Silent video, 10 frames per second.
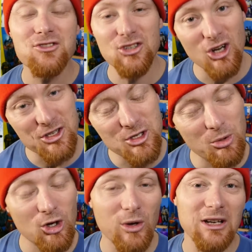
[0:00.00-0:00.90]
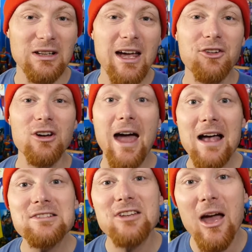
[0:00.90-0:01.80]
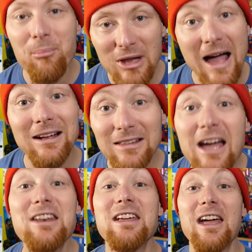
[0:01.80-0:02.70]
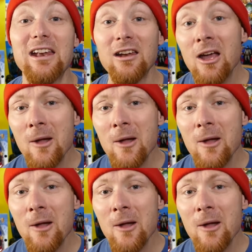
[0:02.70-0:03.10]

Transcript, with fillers: the John Stewart Green Lantern, has a Black Lightning in it.